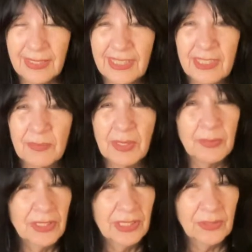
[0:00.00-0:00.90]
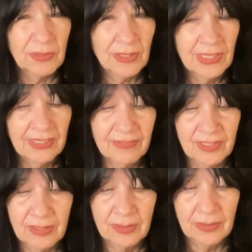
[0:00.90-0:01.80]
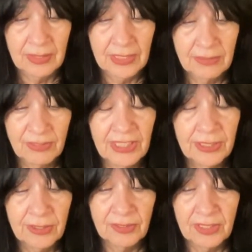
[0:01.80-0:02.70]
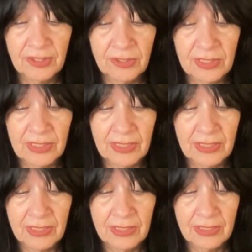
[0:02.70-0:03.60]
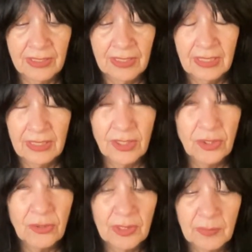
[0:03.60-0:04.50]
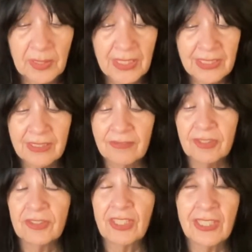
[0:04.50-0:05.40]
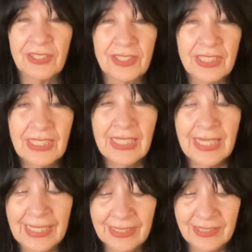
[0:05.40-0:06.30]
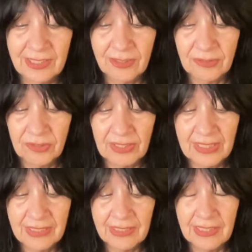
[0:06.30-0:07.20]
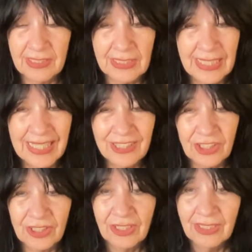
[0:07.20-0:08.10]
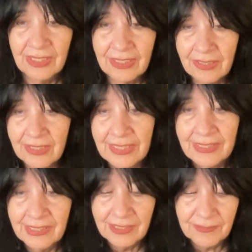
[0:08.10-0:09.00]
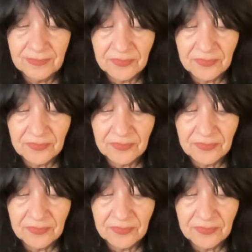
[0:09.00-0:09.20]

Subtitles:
These memories were here with the trees. The torn pocket of your daughter's hand-sewn dress, the sash, the lace,